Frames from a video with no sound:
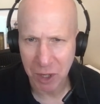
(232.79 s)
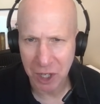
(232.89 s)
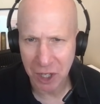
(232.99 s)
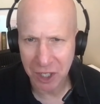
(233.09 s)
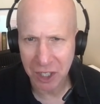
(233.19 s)
We
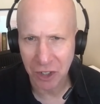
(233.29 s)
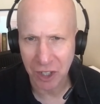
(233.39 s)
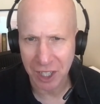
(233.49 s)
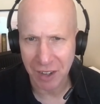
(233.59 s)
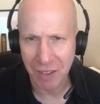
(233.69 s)
could
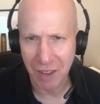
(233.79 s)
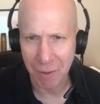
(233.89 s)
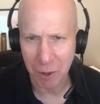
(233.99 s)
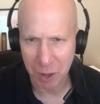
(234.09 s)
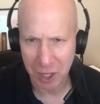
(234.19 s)
treat
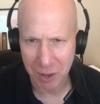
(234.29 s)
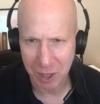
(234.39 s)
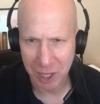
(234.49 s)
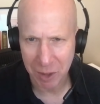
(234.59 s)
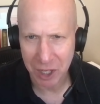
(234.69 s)
everyone
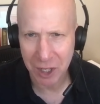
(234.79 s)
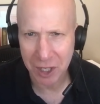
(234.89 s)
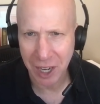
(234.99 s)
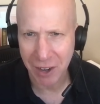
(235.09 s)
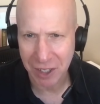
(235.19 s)
equally. We
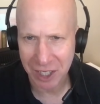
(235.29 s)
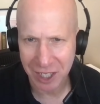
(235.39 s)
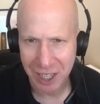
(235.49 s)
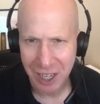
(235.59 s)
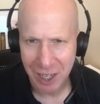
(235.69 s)
could
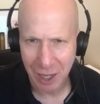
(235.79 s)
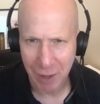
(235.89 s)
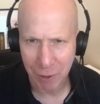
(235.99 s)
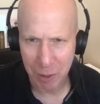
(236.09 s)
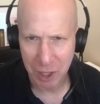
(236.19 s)
guarantee
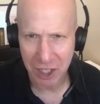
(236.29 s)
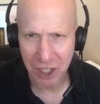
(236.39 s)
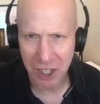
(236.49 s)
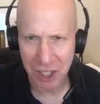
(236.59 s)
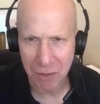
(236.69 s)
life, liberty, and
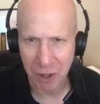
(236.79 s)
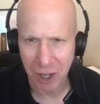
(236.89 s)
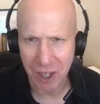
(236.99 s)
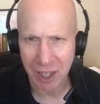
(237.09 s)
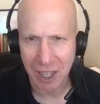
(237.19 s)
justice for
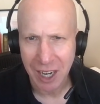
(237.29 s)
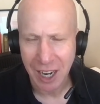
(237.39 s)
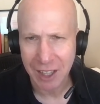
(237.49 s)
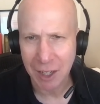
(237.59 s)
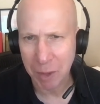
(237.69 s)
all,
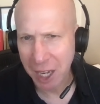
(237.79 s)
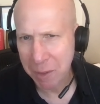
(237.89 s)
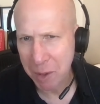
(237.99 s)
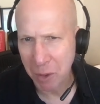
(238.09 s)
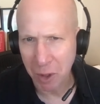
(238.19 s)
and that
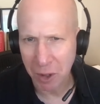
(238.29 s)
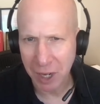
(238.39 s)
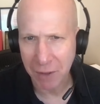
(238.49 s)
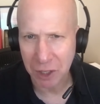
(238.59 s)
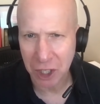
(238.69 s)
black people were going
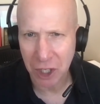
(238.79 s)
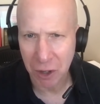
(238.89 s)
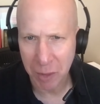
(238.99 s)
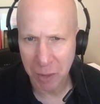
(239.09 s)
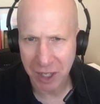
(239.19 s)
to have to
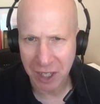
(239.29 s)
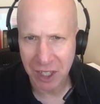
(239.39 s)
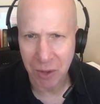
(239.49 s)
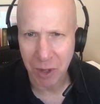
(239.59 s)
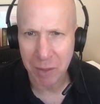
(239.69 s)
show
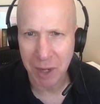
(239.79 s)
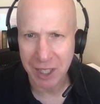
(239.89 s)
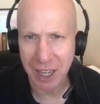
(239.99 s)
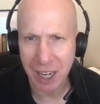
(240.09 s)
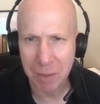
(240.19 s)
Americans the way to make
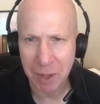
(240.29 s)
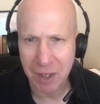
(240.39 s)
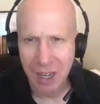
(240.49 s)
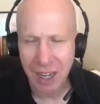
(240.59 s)
that happen.